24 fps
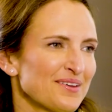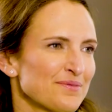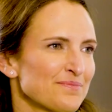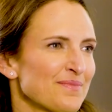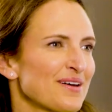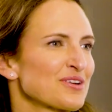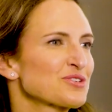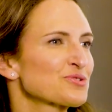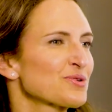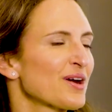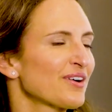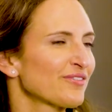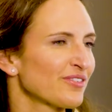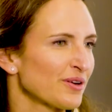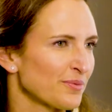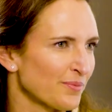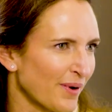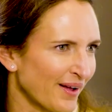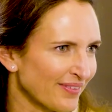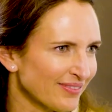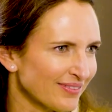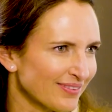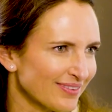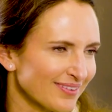measure every
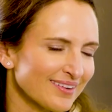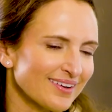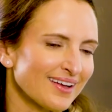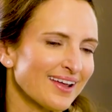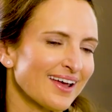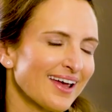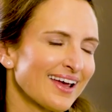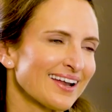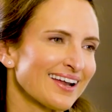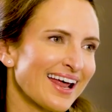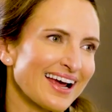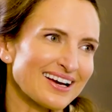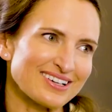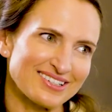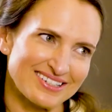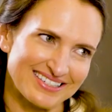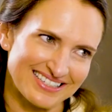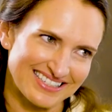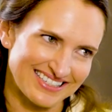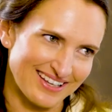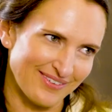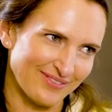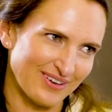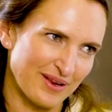month, and actually
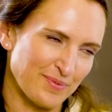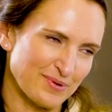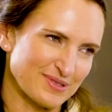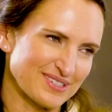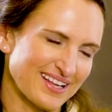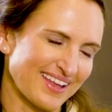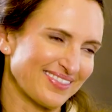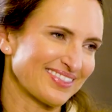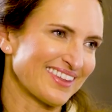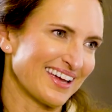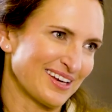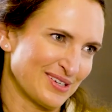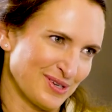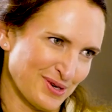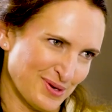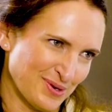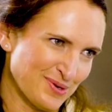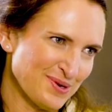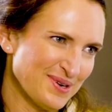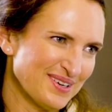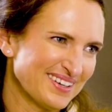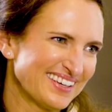70% they do.